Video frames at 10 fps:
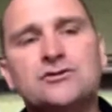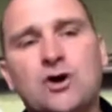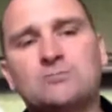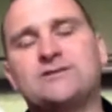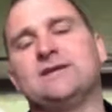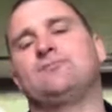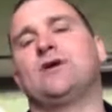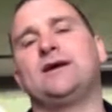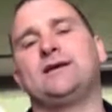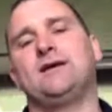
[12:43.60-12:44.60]
Top tip,
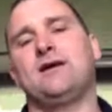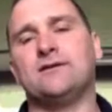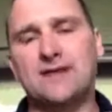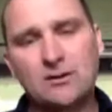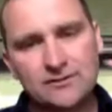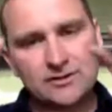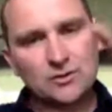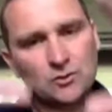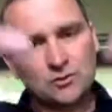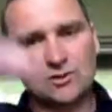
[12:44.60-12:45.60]
right? Now that you
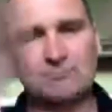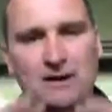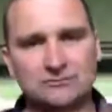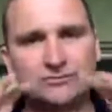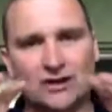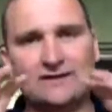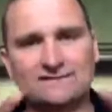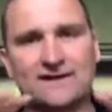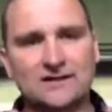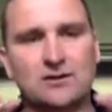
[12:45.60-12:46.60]
know about trying to
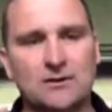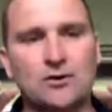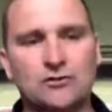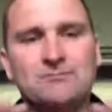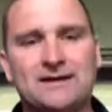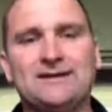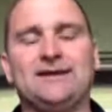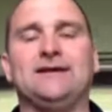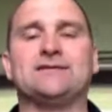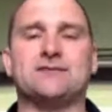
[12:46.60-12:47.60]
find out about unmet
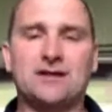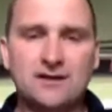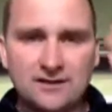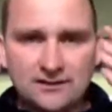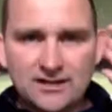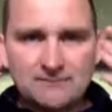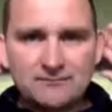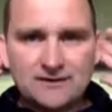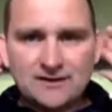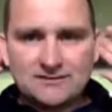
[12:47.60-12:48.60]
needs,
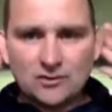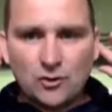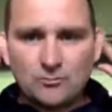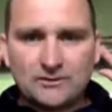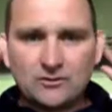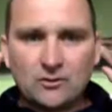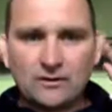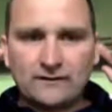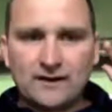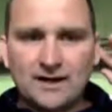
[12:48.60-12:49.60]
keep these open
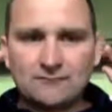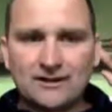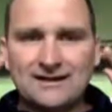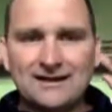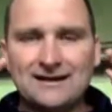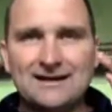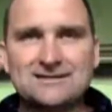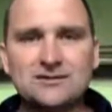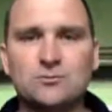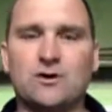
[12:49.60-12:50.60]
all the time, right?
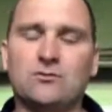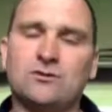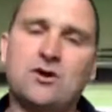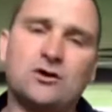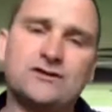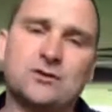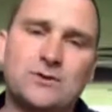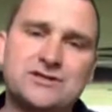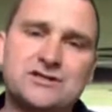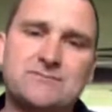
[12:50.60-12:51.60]
Listen to what colleagues are
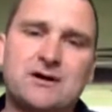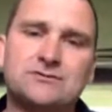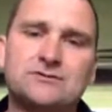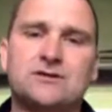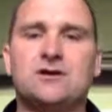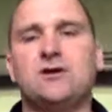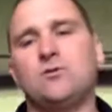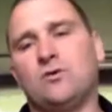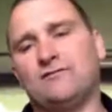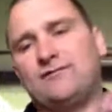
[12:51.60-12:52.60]
whinging about,
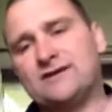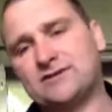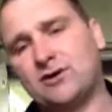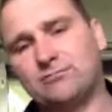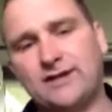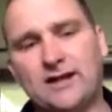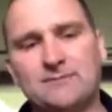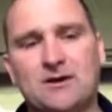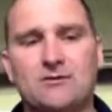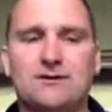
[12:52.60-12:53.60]
what friends are complaining
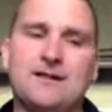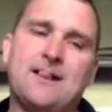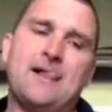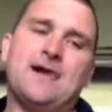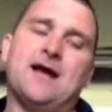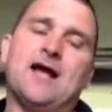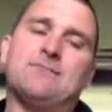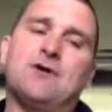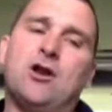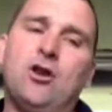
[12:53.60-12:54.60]
about.
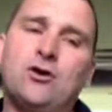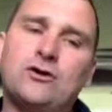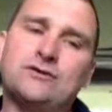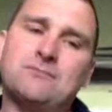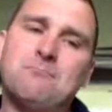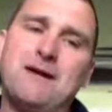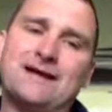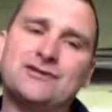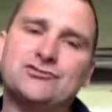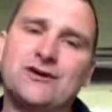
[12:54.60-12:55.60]
Look at
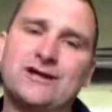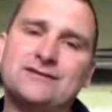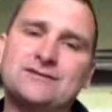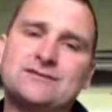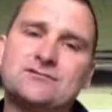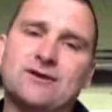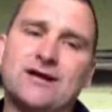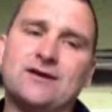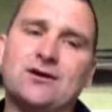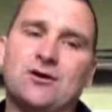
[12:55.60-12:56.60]
mega trends,
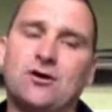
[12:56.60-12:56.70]
right?